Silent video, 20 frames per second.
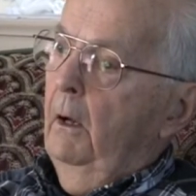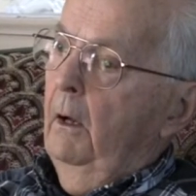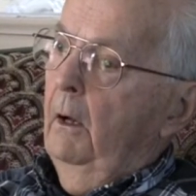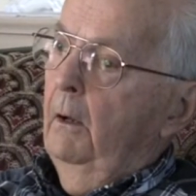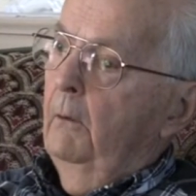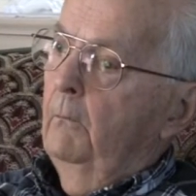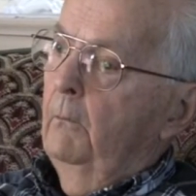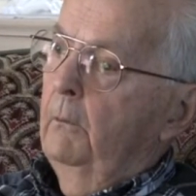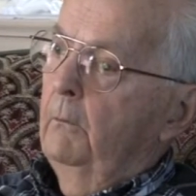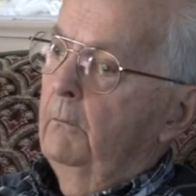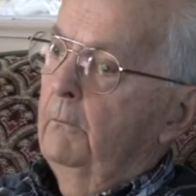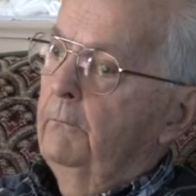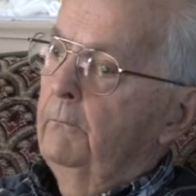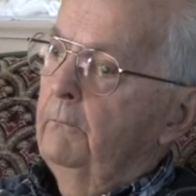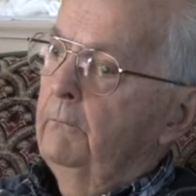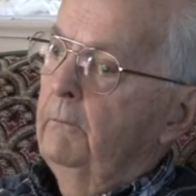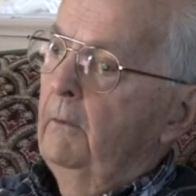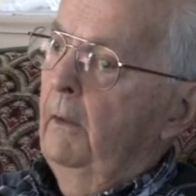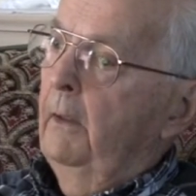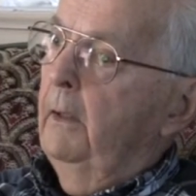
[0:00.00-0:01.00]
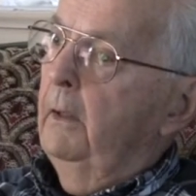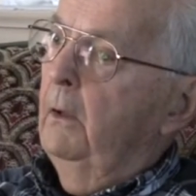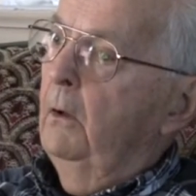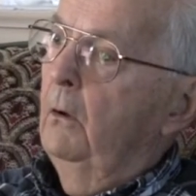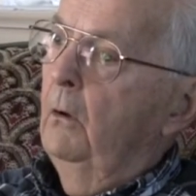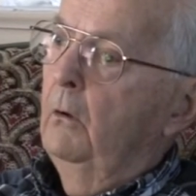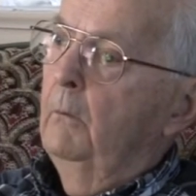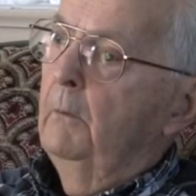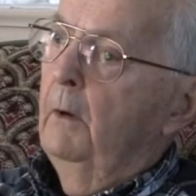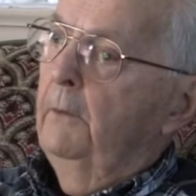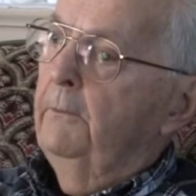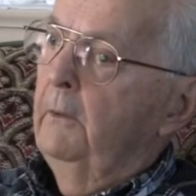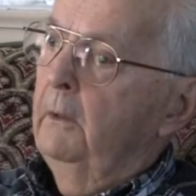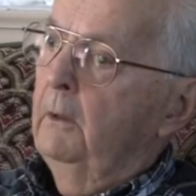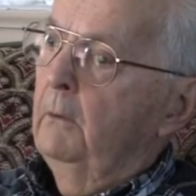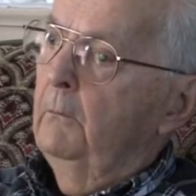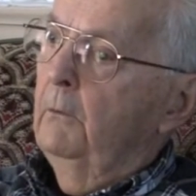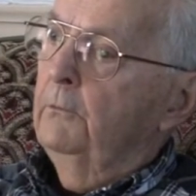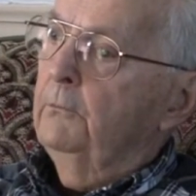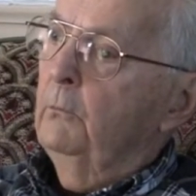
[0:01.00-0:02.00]
Uh, we were flying home, I think
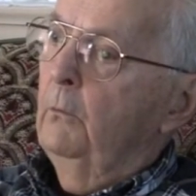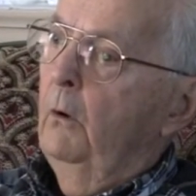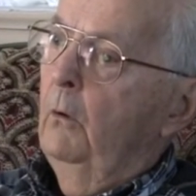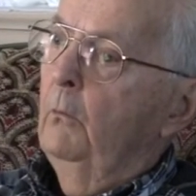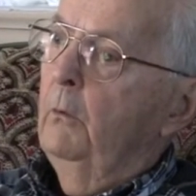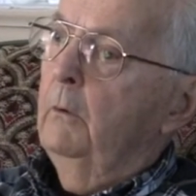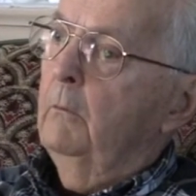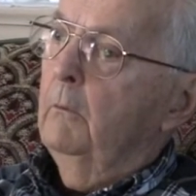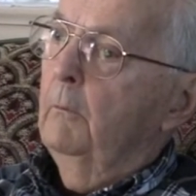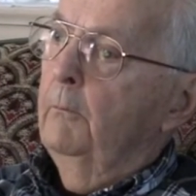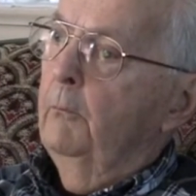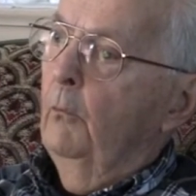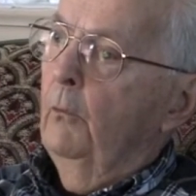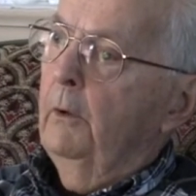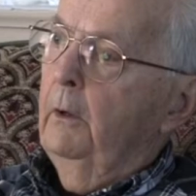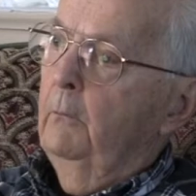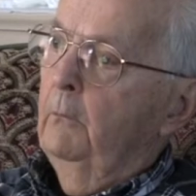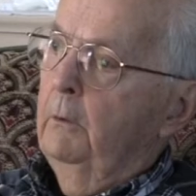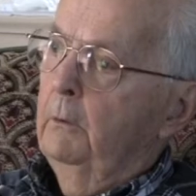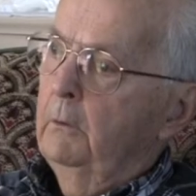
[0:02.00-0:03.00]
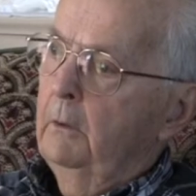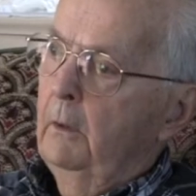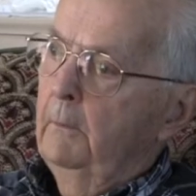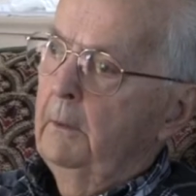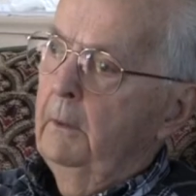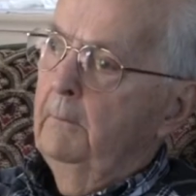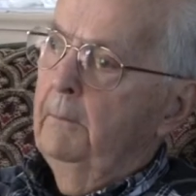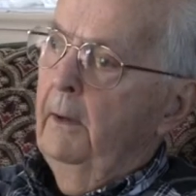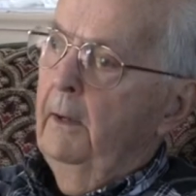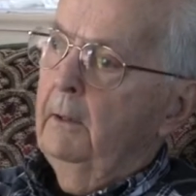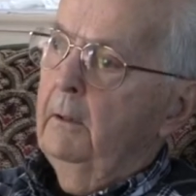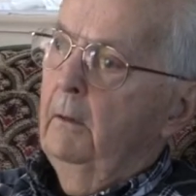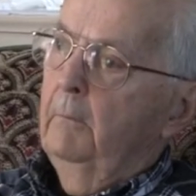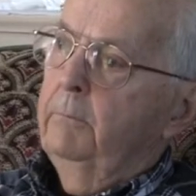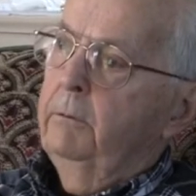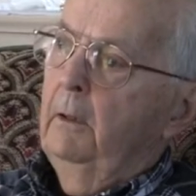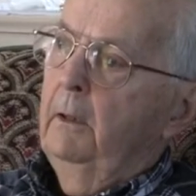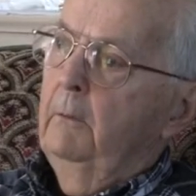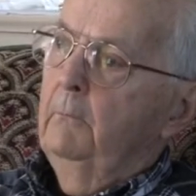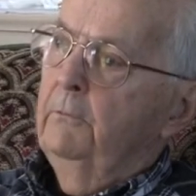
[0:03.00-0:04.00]
it was. Oh, we were boarding. We were coming back. Our
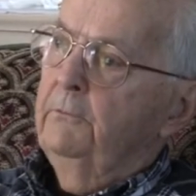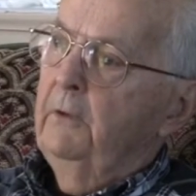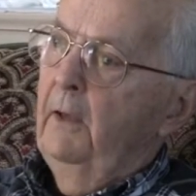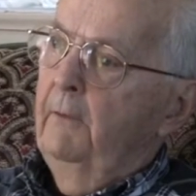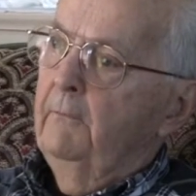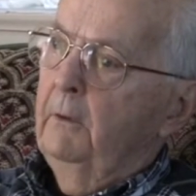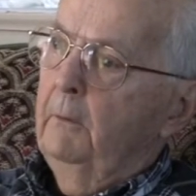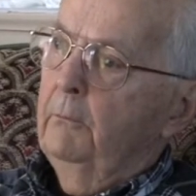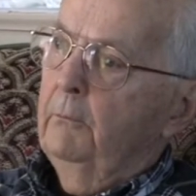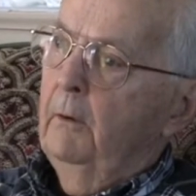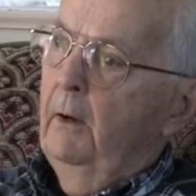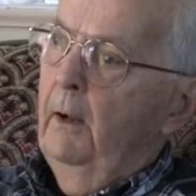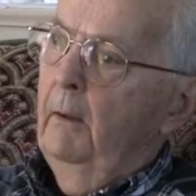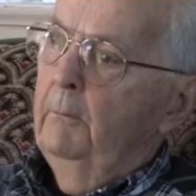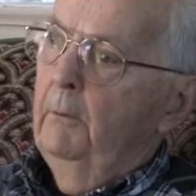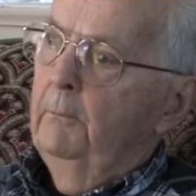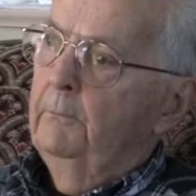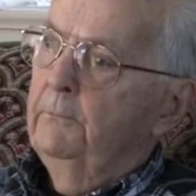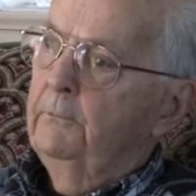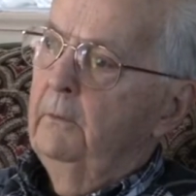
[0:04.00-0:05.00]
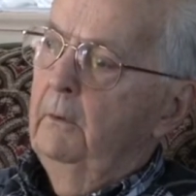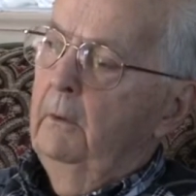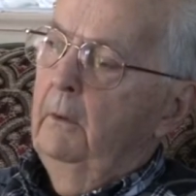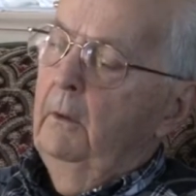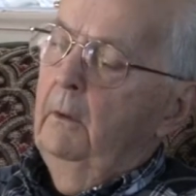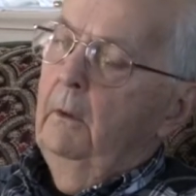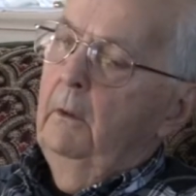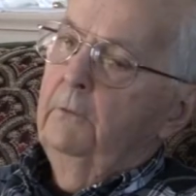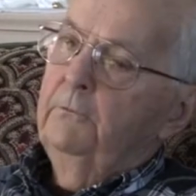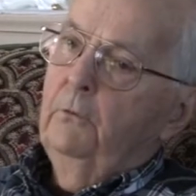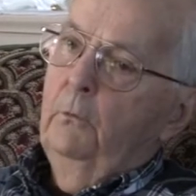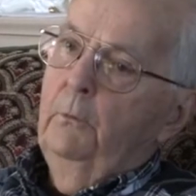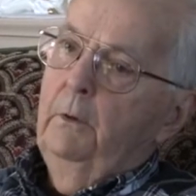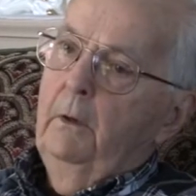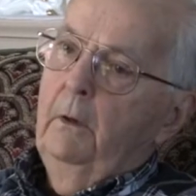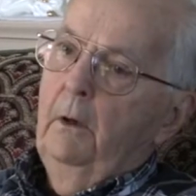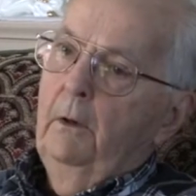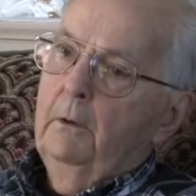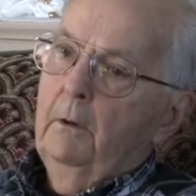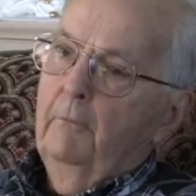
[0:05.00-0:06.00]
plane was having problems. So we
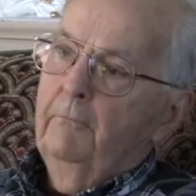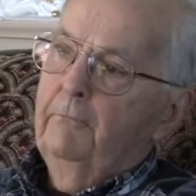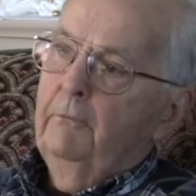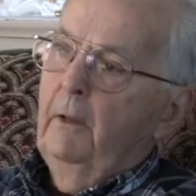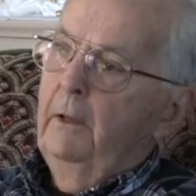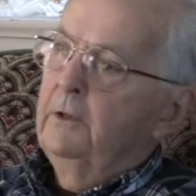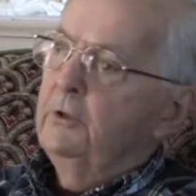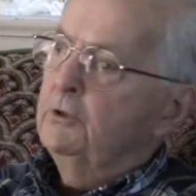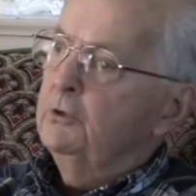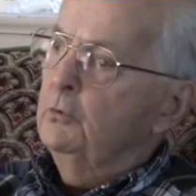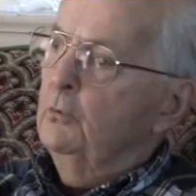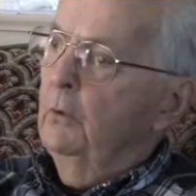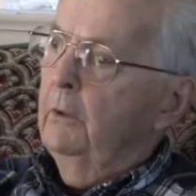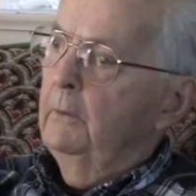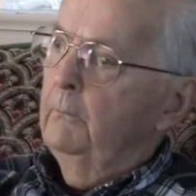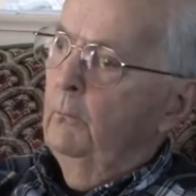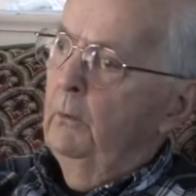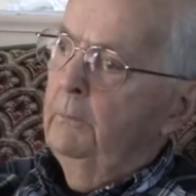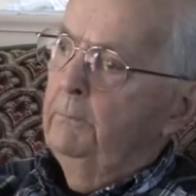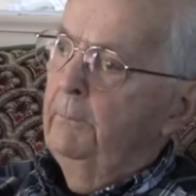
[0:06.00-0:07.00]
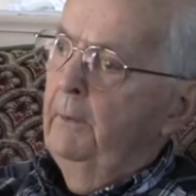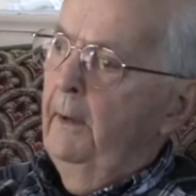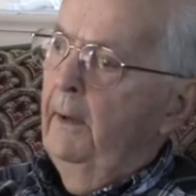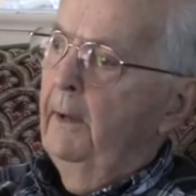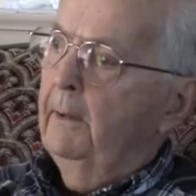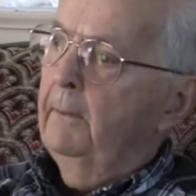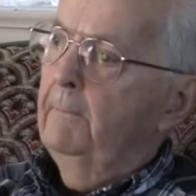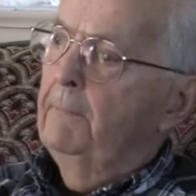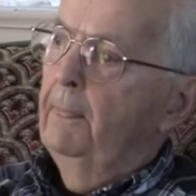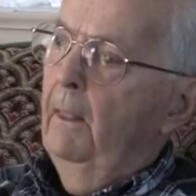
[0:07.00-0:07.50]
cut our flight short and went back.